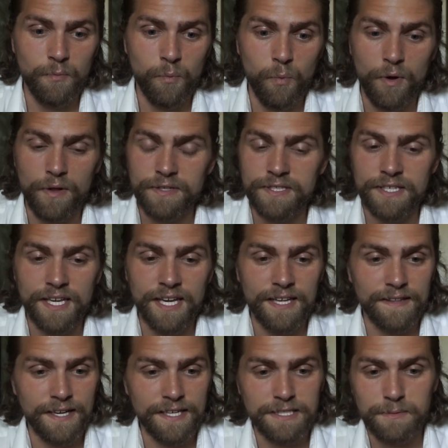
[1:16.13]
once
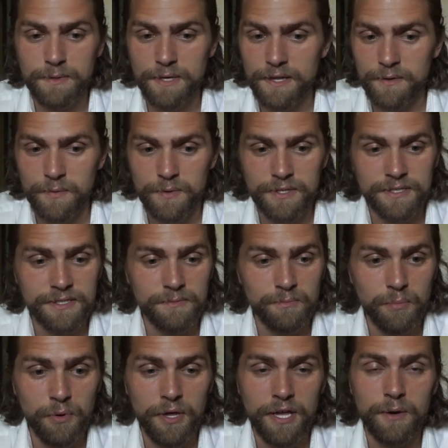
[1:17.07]
again, like some of the other ones,
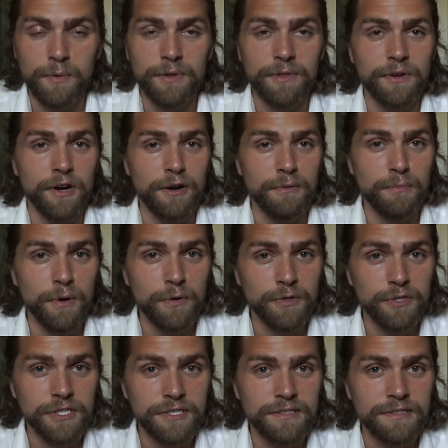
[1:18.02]
playing with our
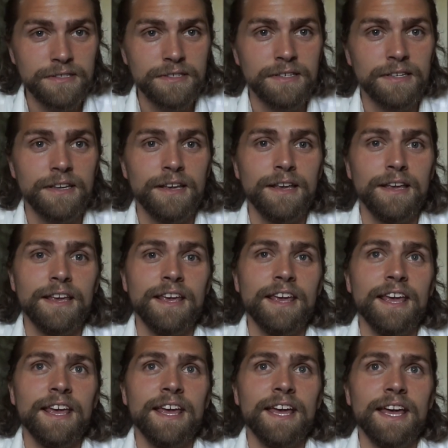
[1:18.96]
emotions
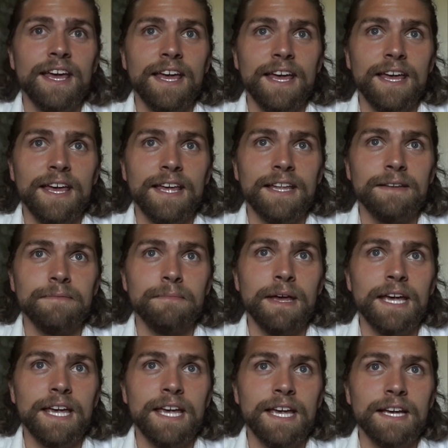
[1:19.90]
and
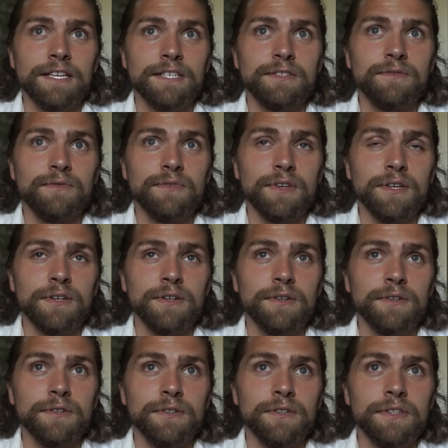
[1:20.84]
making us
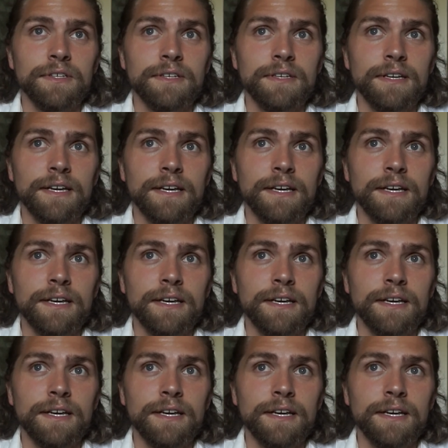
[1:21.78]
feel